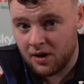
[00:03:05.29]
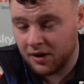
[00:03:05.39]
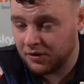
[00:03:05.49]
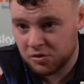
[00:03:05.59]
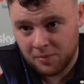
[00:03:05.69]

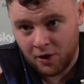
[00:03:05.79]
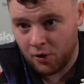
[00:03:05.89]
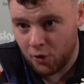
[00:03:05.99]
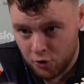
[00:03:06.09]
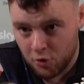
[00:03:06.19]
and doesn't matter
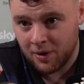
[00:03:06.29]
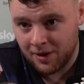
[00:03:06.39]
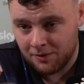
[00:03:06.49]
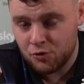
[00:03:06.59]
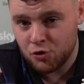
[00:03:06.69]
who you're
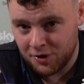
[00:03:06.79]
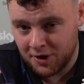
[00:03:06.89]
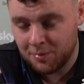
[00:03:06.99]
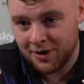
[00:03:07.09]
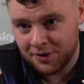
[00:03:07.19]
playing, you need
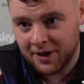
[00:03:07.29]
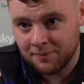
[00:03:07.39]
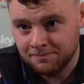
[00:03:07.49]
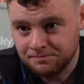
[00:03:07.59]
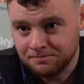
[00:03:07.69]
to play your game.